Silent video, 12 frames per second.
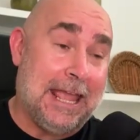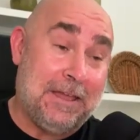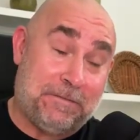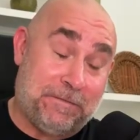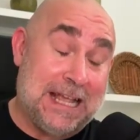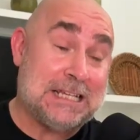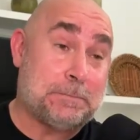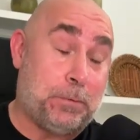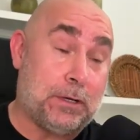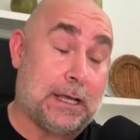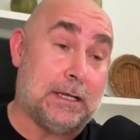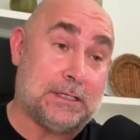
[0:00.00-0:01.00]
a
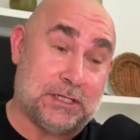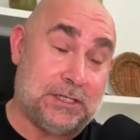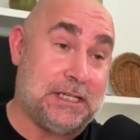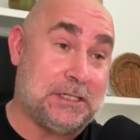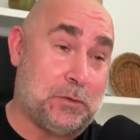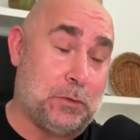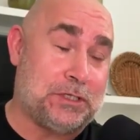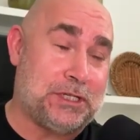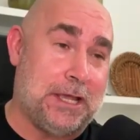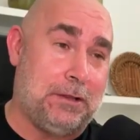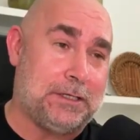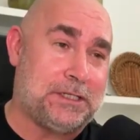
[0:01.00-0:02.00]
Facebook, it's a Discord
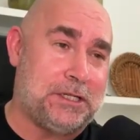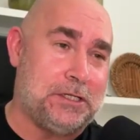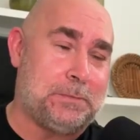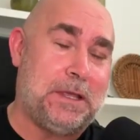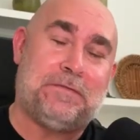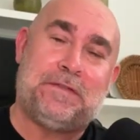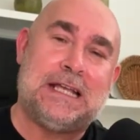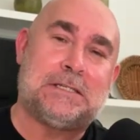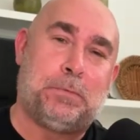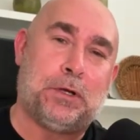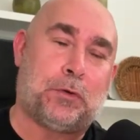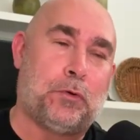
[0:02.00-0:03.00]
channel, excuse me, a
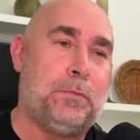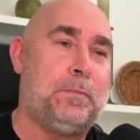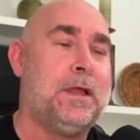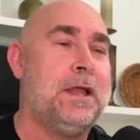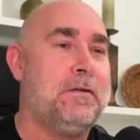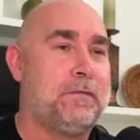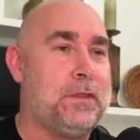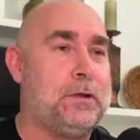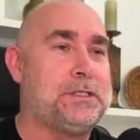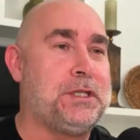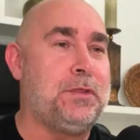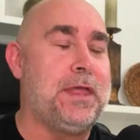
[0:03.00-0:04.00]
Facebook group for
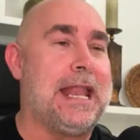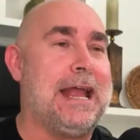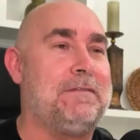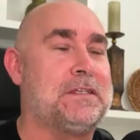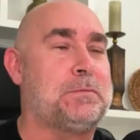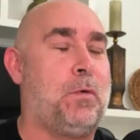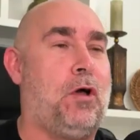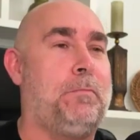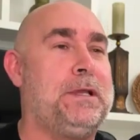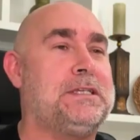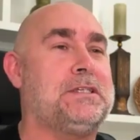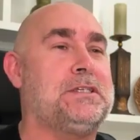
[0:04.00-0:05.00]
those of you that have a small
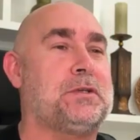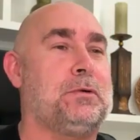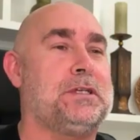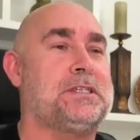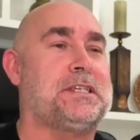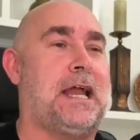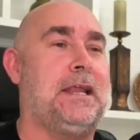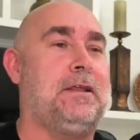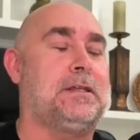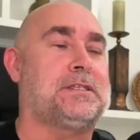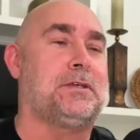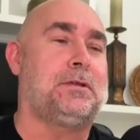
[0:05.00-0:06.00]
business or a side
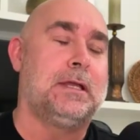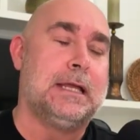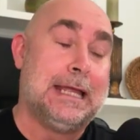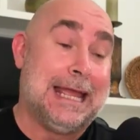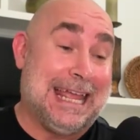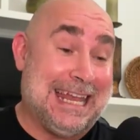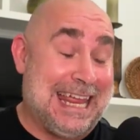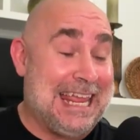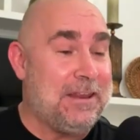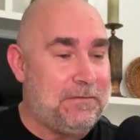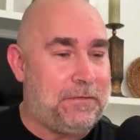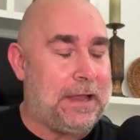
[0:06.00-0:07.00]
hustle, an
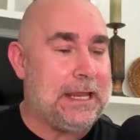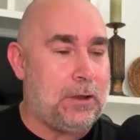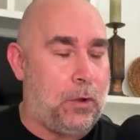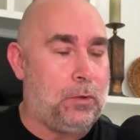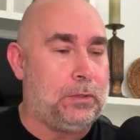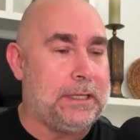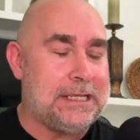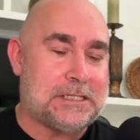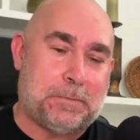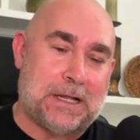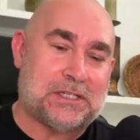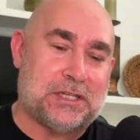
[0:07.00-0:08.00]
invite only,
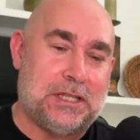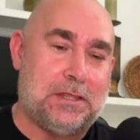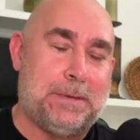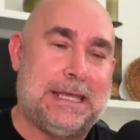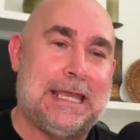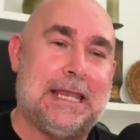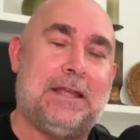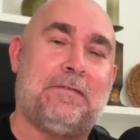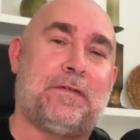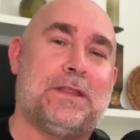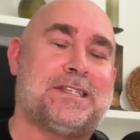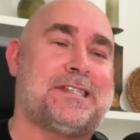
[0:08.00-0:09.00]
especially in the beginning
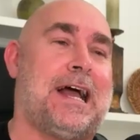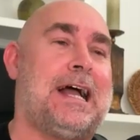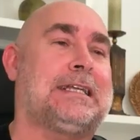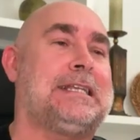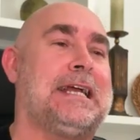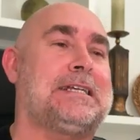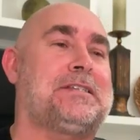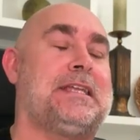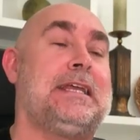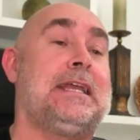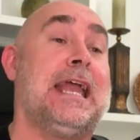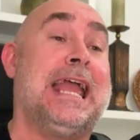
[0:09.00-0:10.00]
for the stock
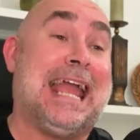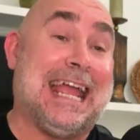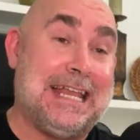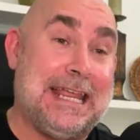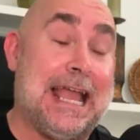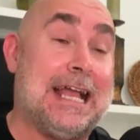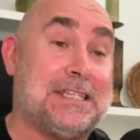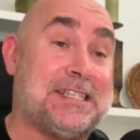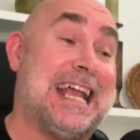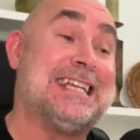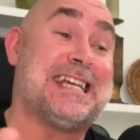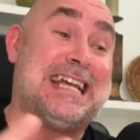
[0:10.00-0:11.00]
texting. And yes,
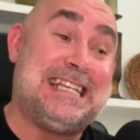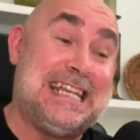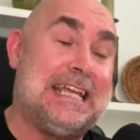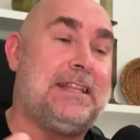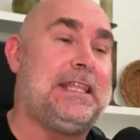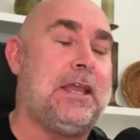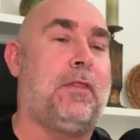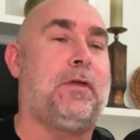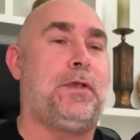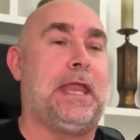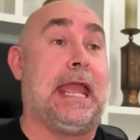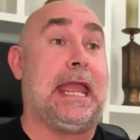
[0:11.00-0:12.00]
as I did the
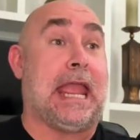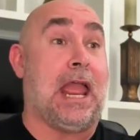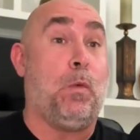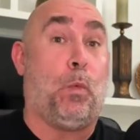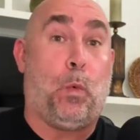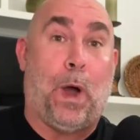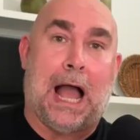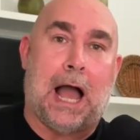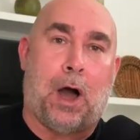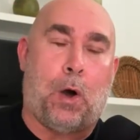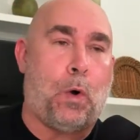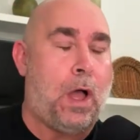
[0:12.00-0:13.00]
other day, and
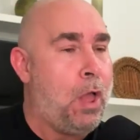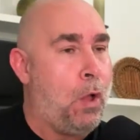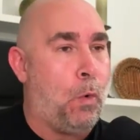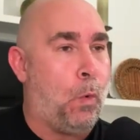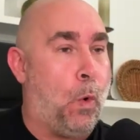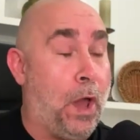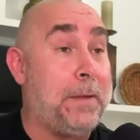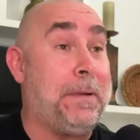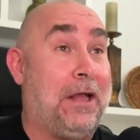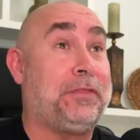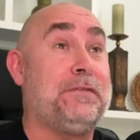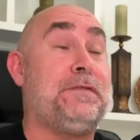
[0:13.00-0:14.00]
wow, what
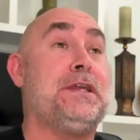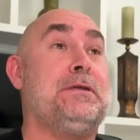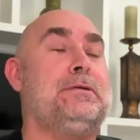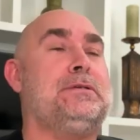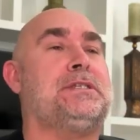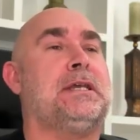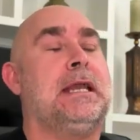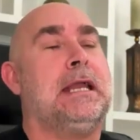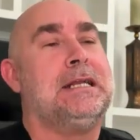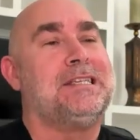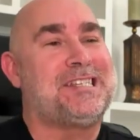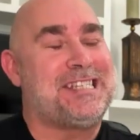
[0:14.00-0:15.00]
about the views?
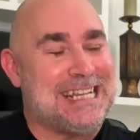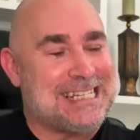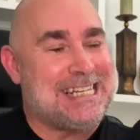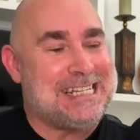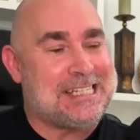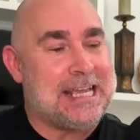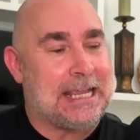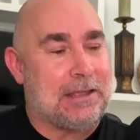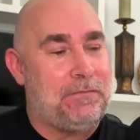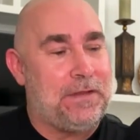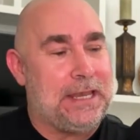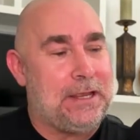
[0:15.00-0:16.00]
60
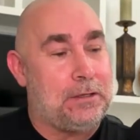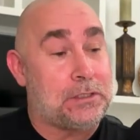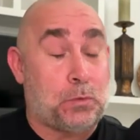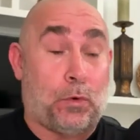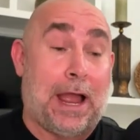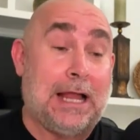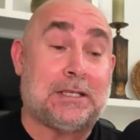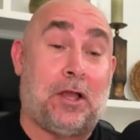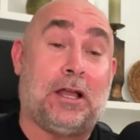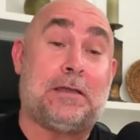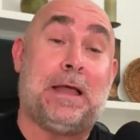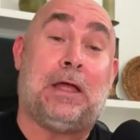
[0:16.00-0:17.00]
second videos where I
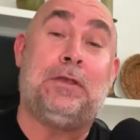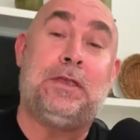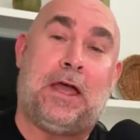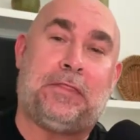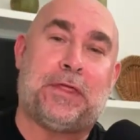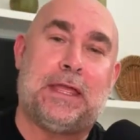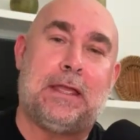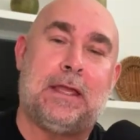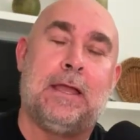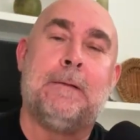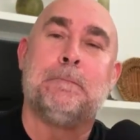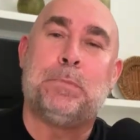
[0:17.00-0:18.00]
talk about nothing
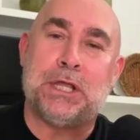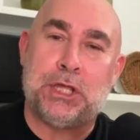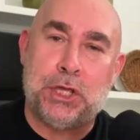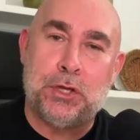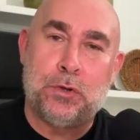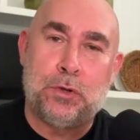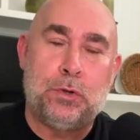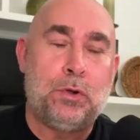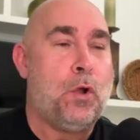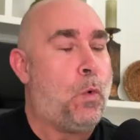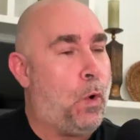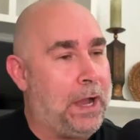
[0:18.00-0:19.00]
but
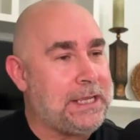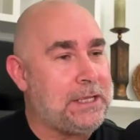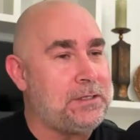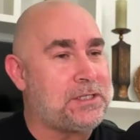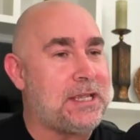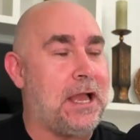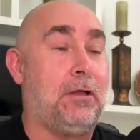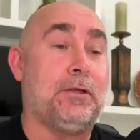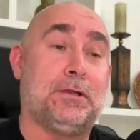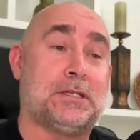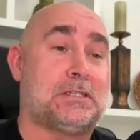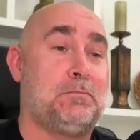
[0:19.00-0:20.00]
you, what you sell,
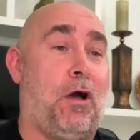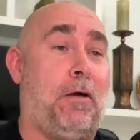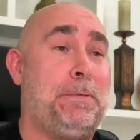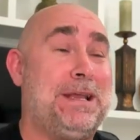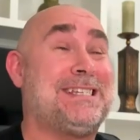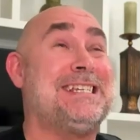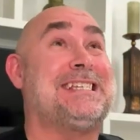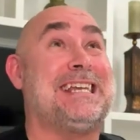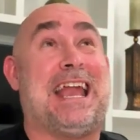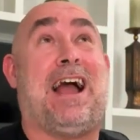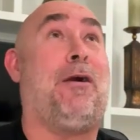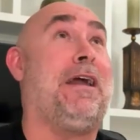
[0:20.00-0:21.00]
your small business,
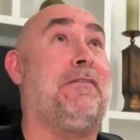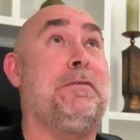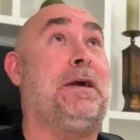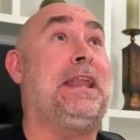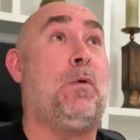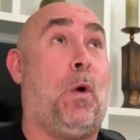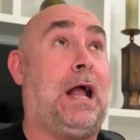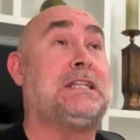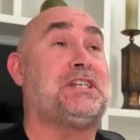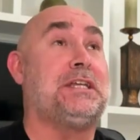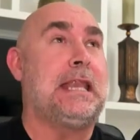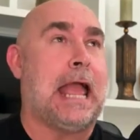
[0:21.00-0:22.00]
and how everybody
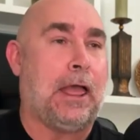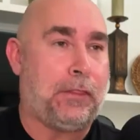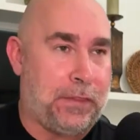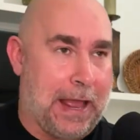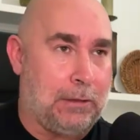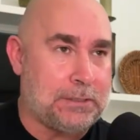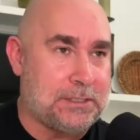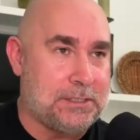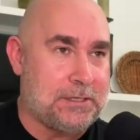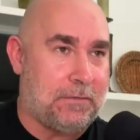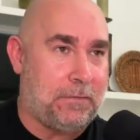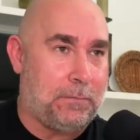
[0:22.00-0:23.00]
watching
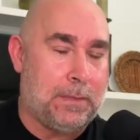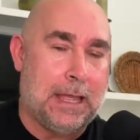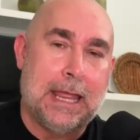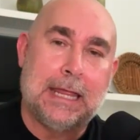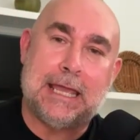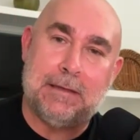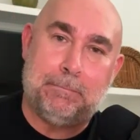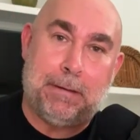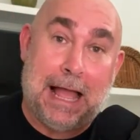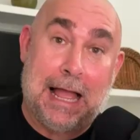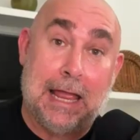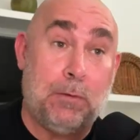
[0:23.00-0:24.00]
thousands of them can
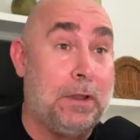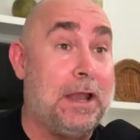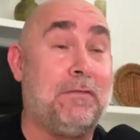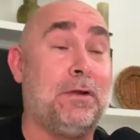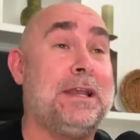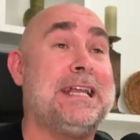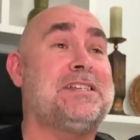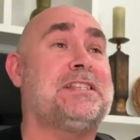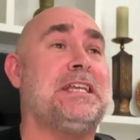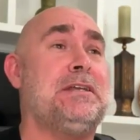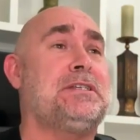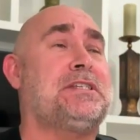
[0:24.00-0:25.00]
buy whatever it is
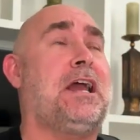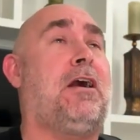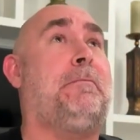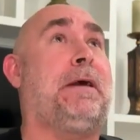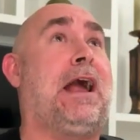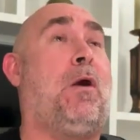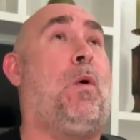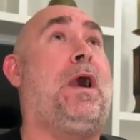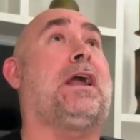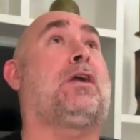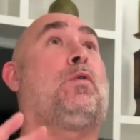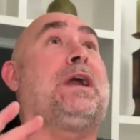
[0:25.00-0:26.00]
that you sell. But I
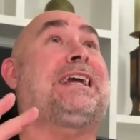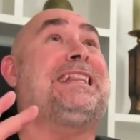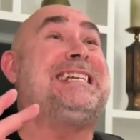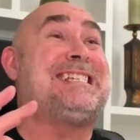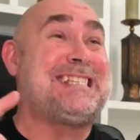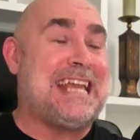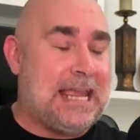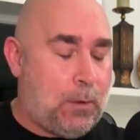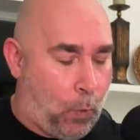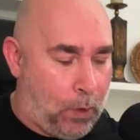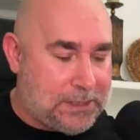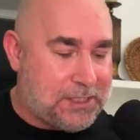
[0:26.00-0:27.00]
want to quickly
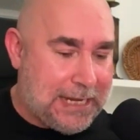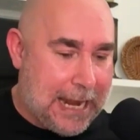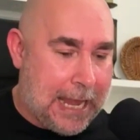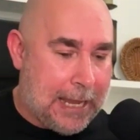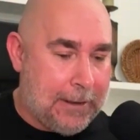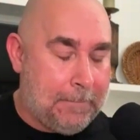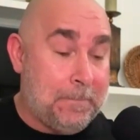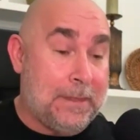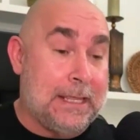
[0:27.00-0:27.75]
state once again